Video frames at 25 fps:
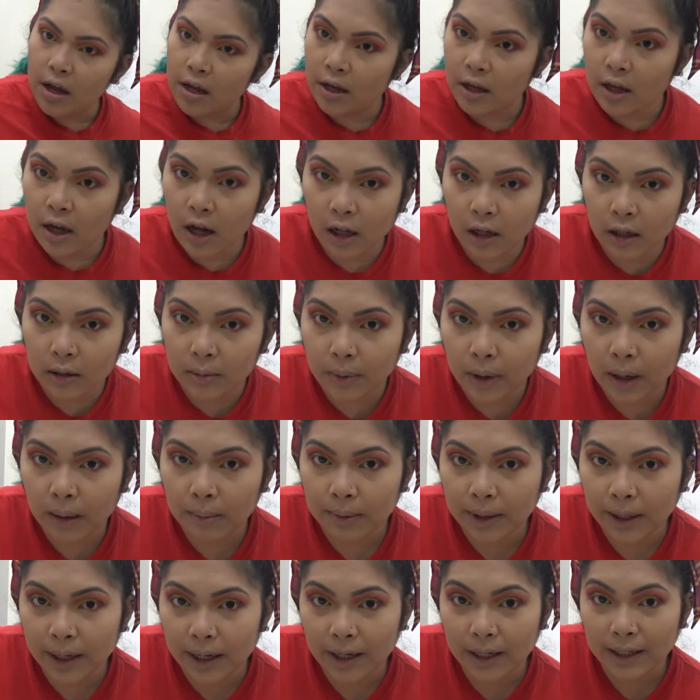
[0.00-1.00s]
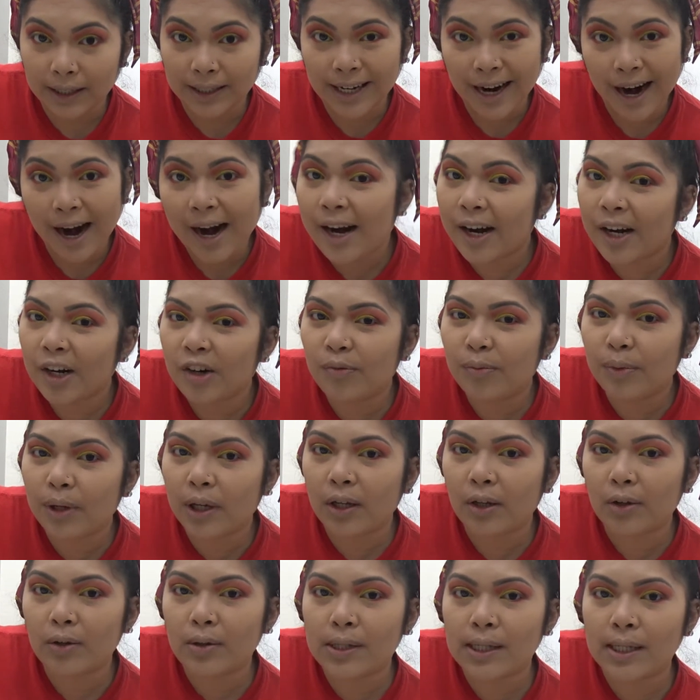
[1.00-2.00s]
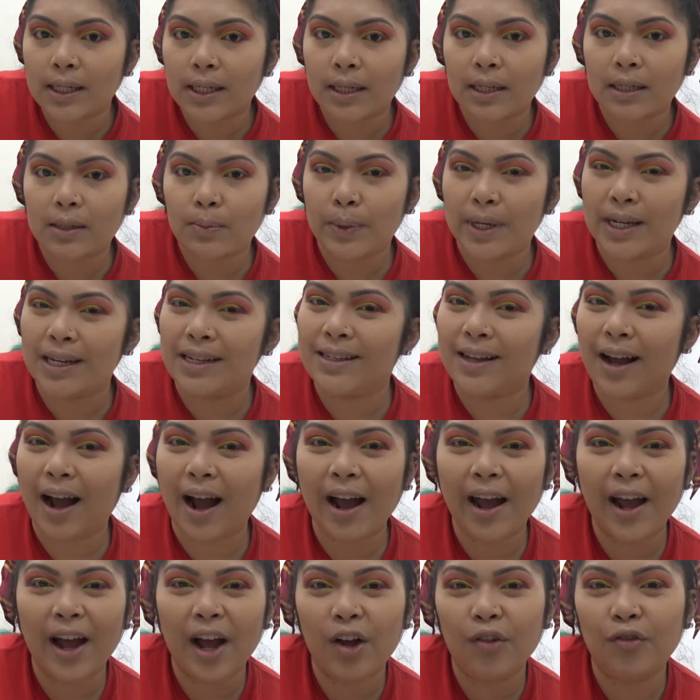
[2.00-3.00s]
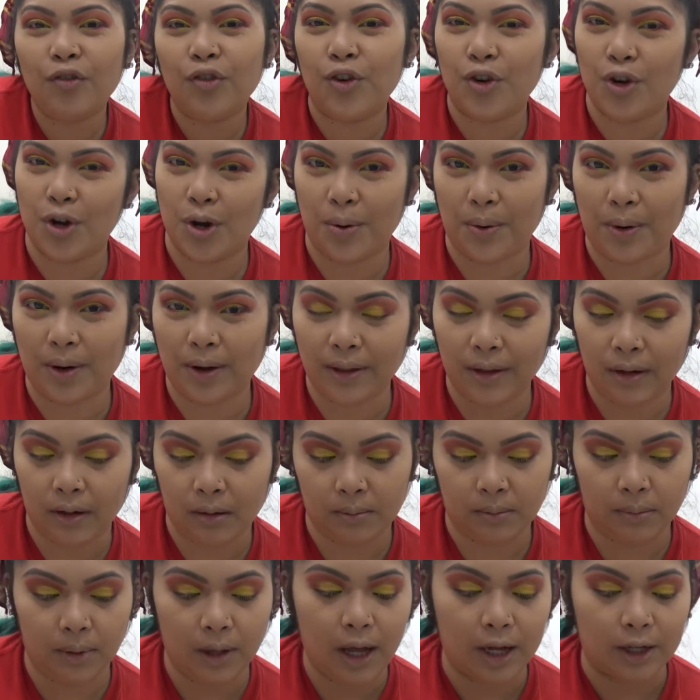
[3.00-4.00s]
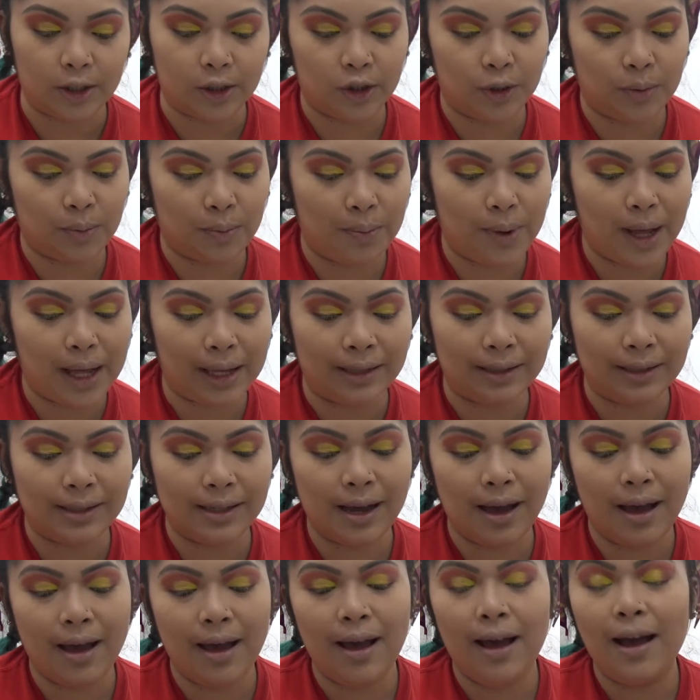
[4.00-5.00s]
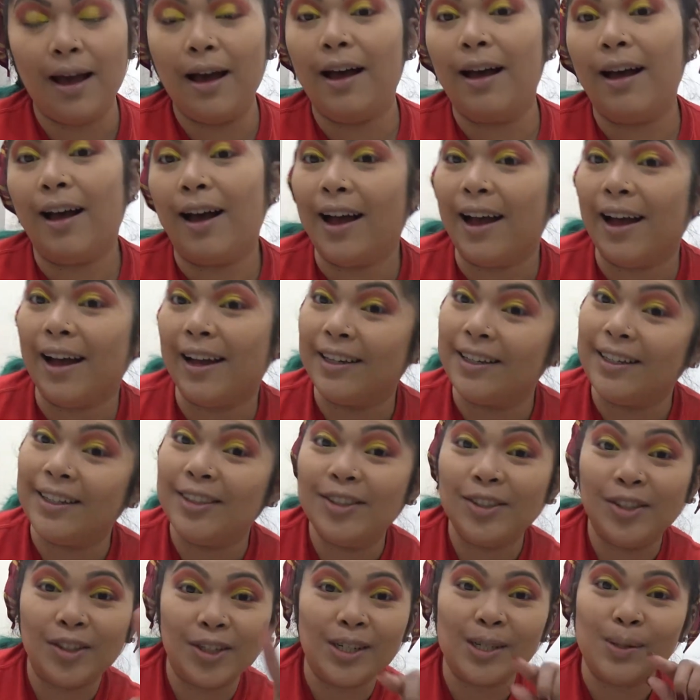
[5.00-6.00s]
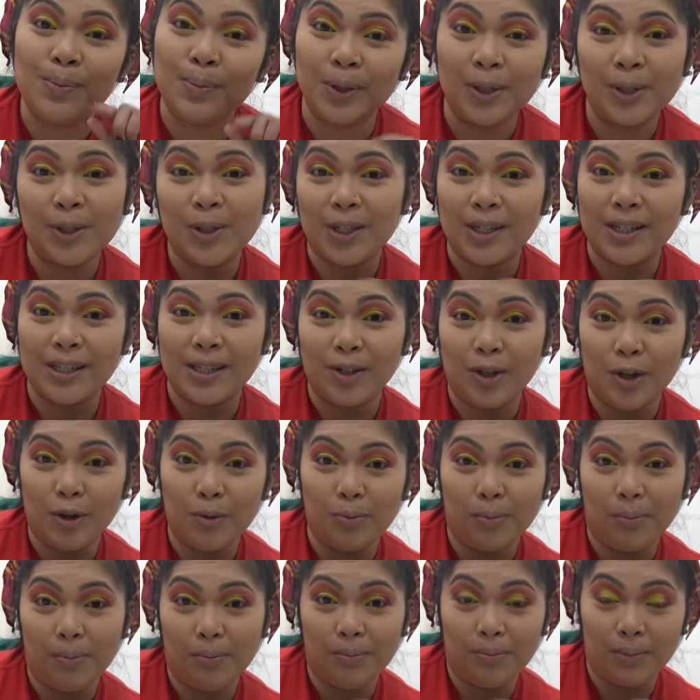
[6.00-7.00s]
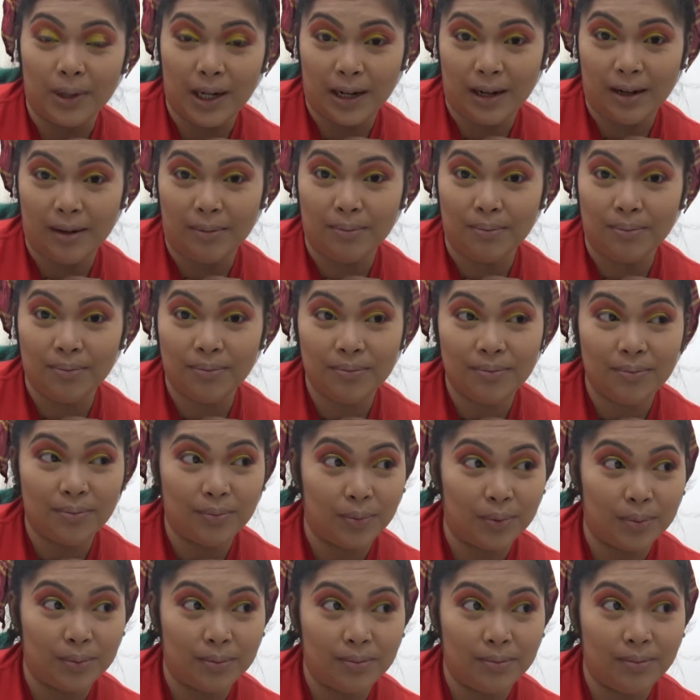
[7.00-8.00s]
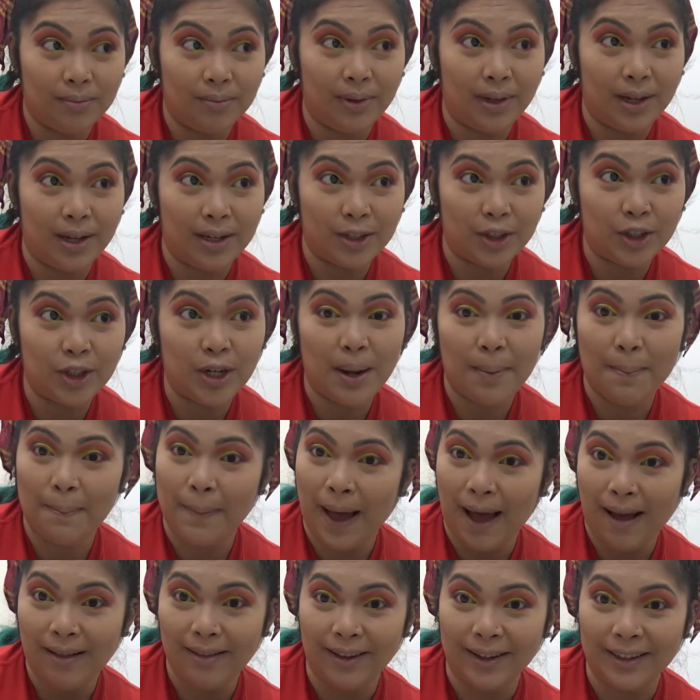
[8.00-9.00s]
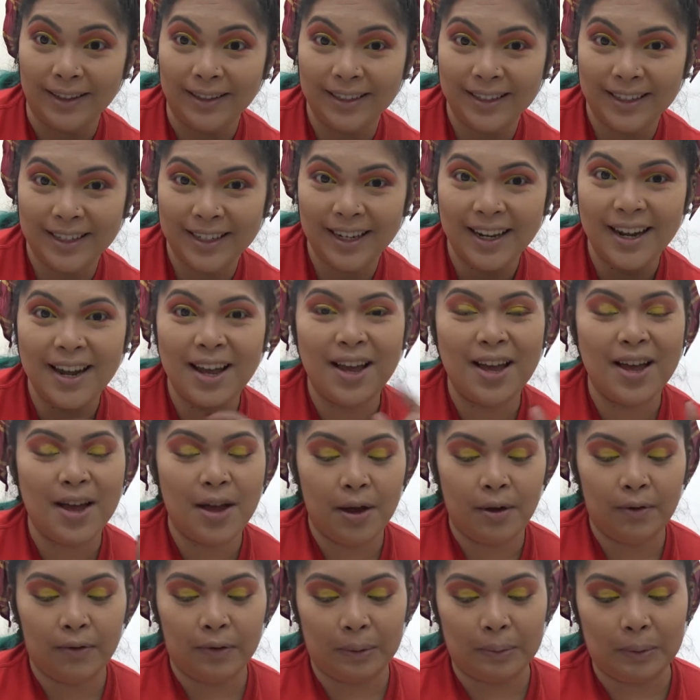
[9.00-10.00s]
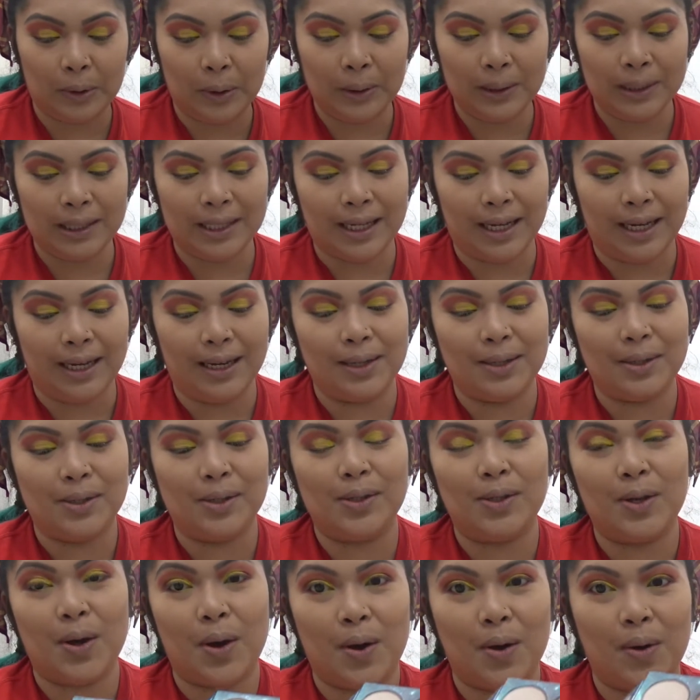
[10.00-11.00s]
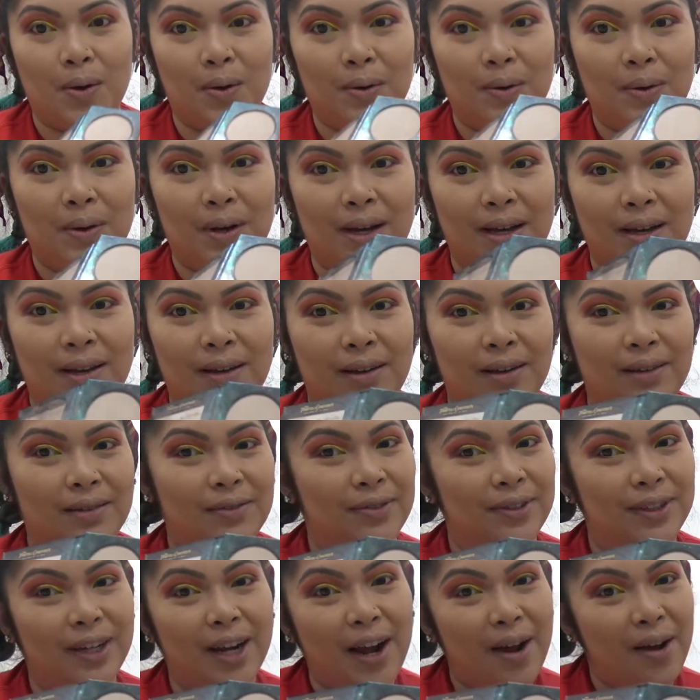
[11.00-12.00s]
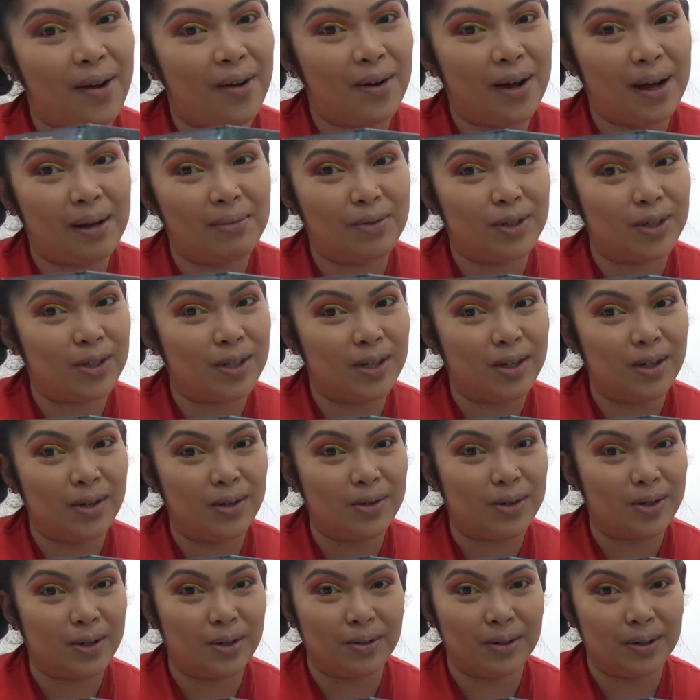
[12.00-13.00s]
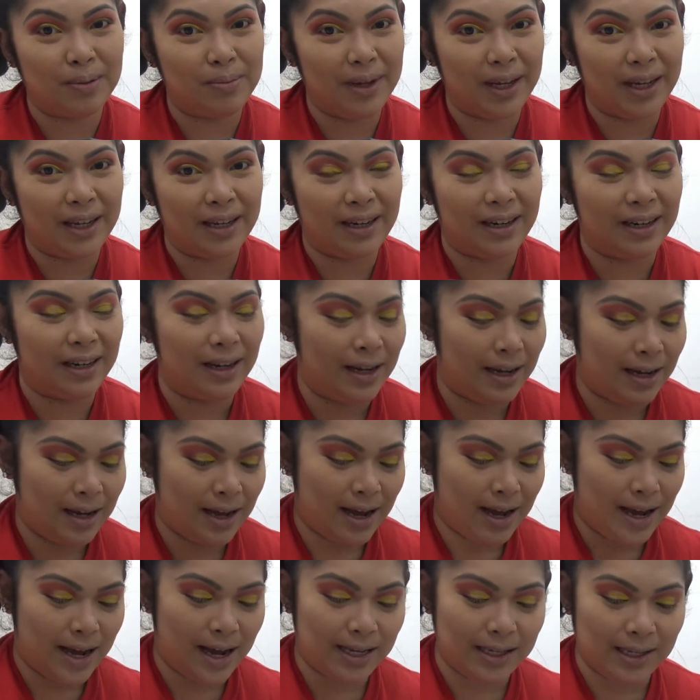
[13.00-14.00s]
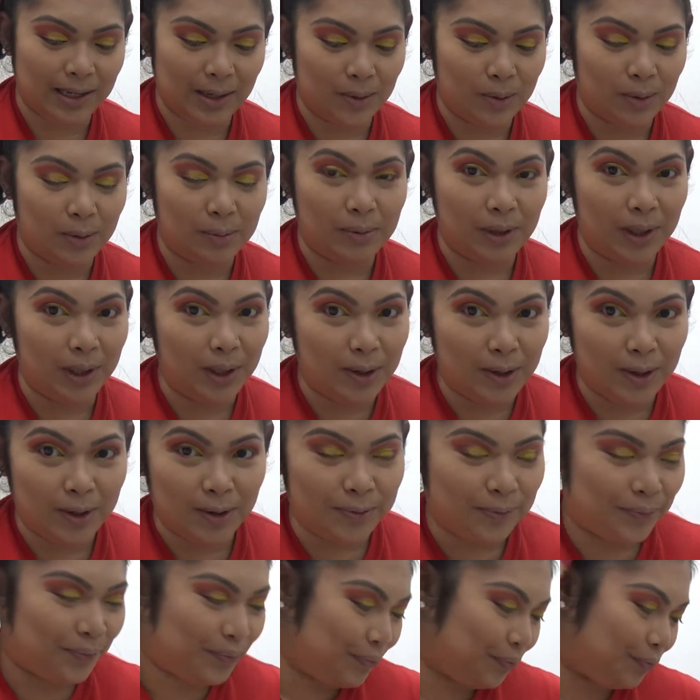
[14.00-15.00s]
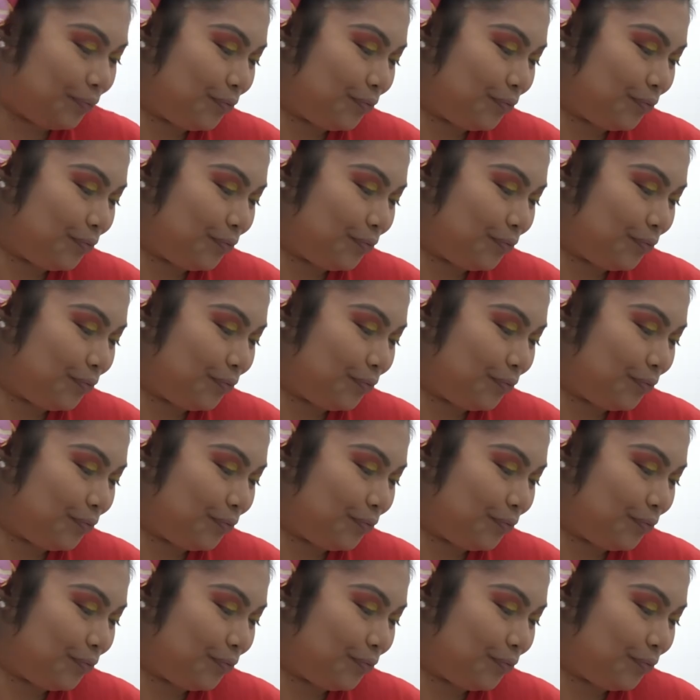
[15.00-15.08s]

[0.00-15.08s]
Y'all are probably getting tired of me using this because I have no other blush, but I did just purchase a new blush palette from Ulta. So for now, I'm just going to use Caribbean as I normally do.